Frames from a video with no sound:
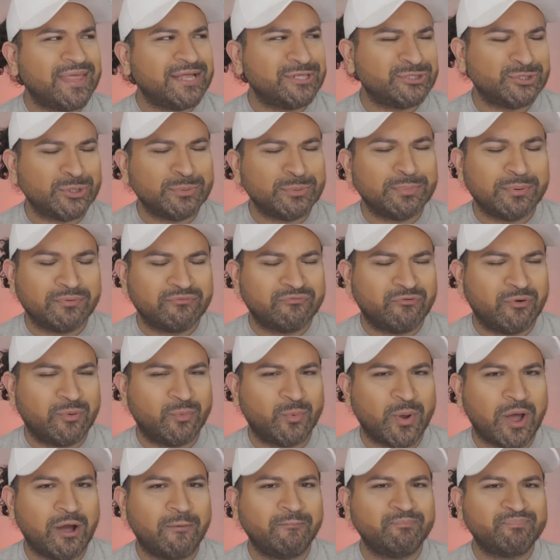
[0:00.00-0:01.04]
they do perform
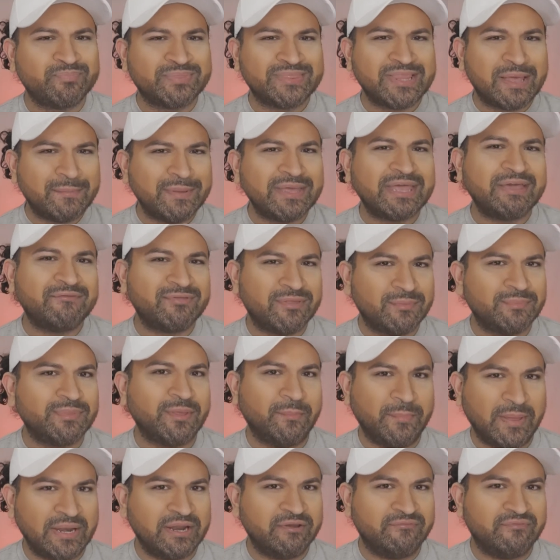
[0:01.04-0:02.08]
well. Let me give them the
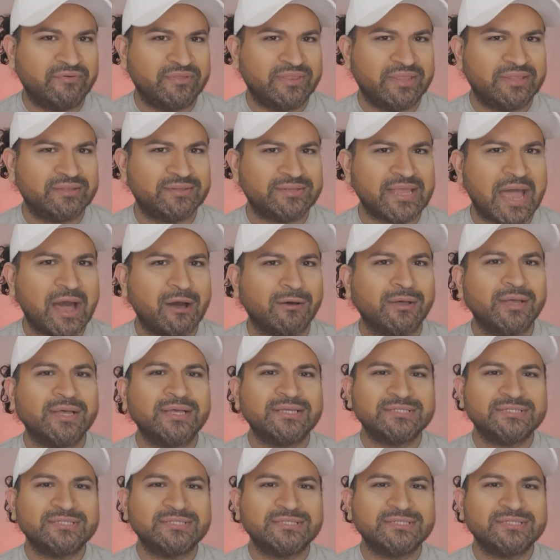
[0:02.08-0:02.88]
benefit of the doubt.